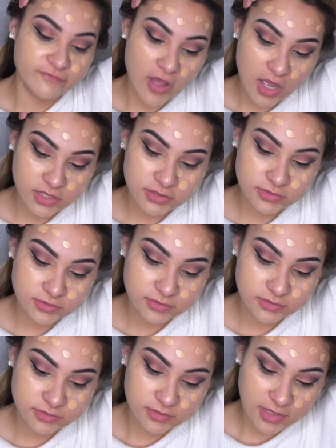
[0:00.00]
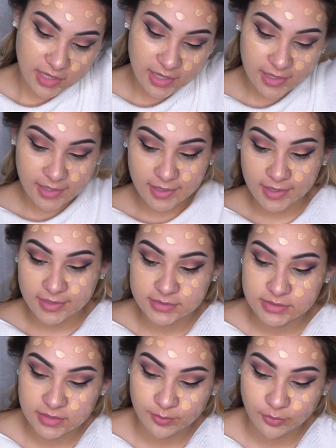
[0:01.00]
Fuck! I
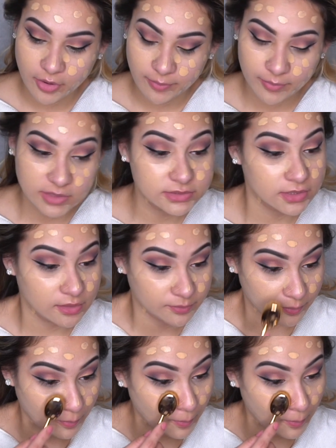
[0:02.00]
didn't prep my skin.